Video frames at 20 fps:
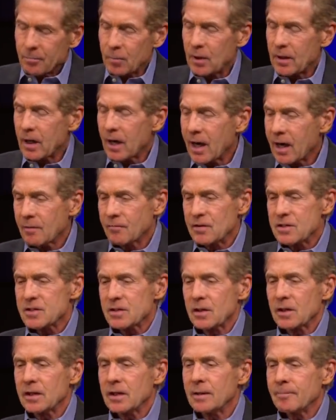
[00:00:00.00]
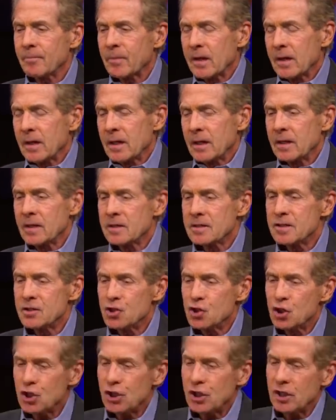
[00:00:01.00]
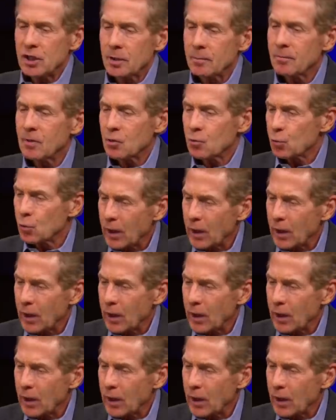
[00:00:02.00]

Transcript: But obviously, his GM